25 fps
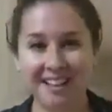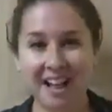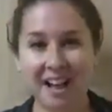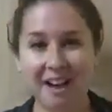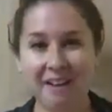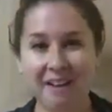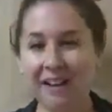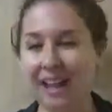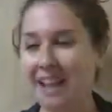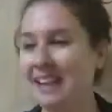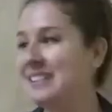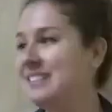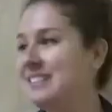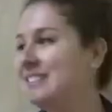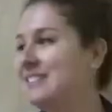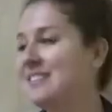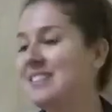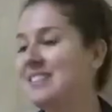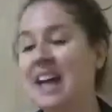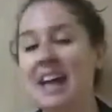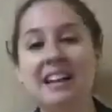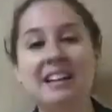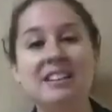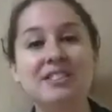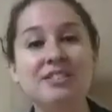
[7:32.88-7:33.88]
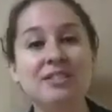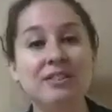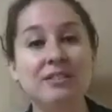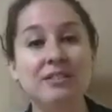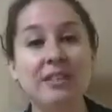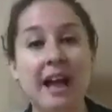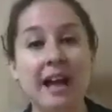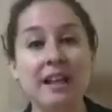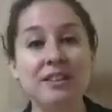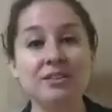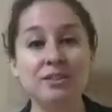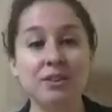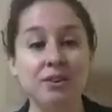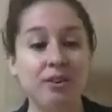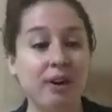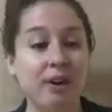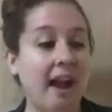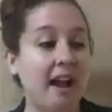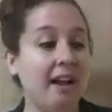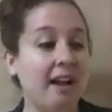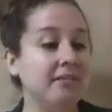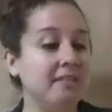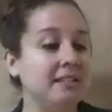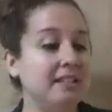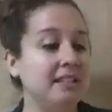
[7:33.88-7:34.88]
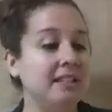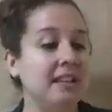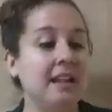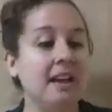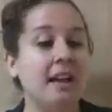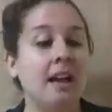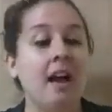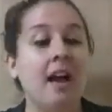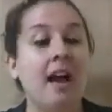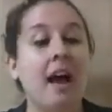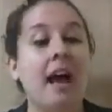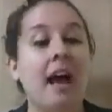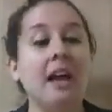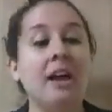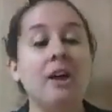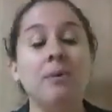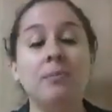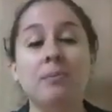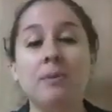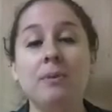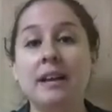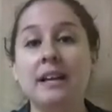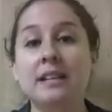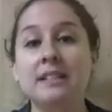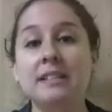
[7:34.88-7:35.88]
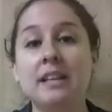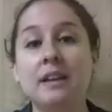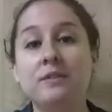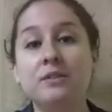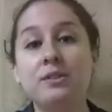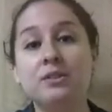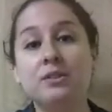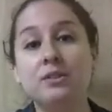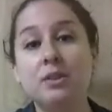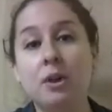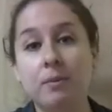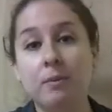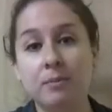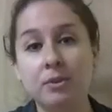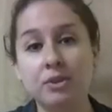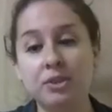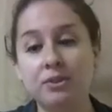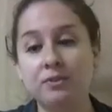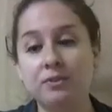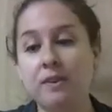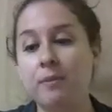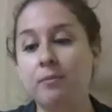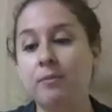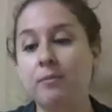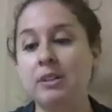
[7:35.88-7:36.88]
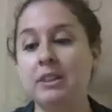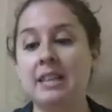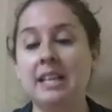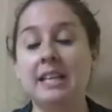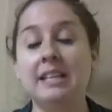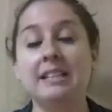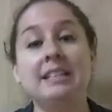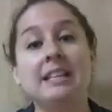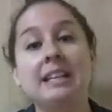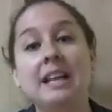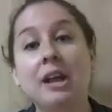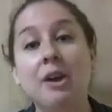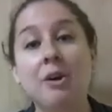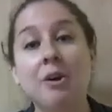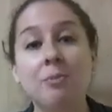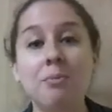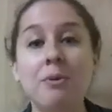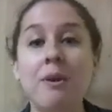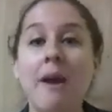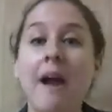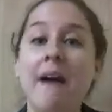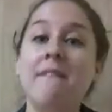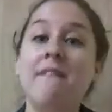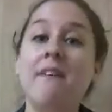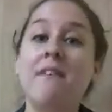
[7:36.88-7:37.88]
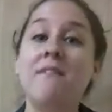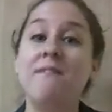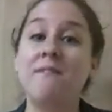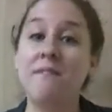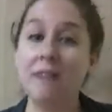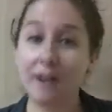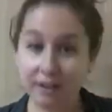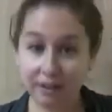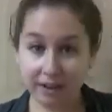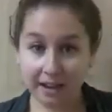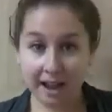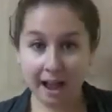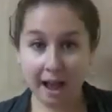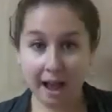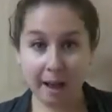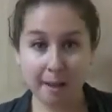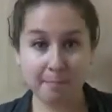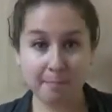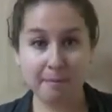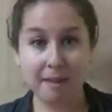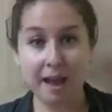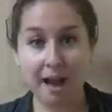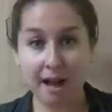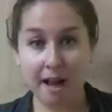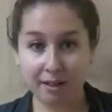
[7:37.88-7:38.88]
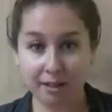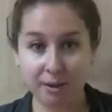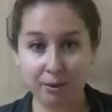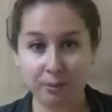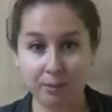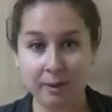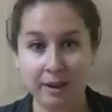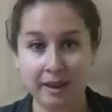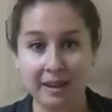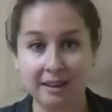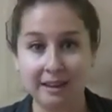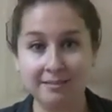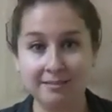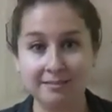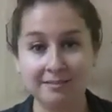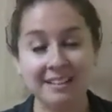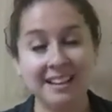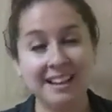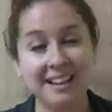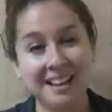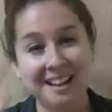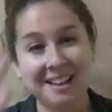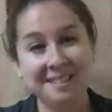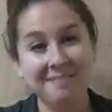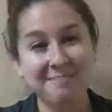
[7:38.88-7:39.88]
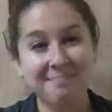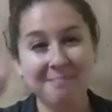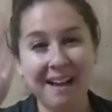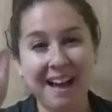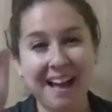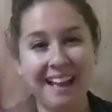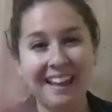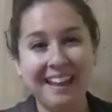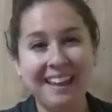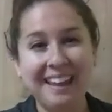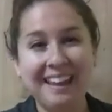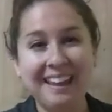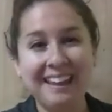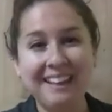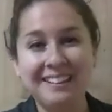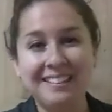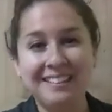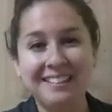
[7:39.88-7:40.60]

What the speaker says: Okay, so that is your last craft. I hope you guys have so much fun with this, and I hope you have a very happy Halloween. Bye.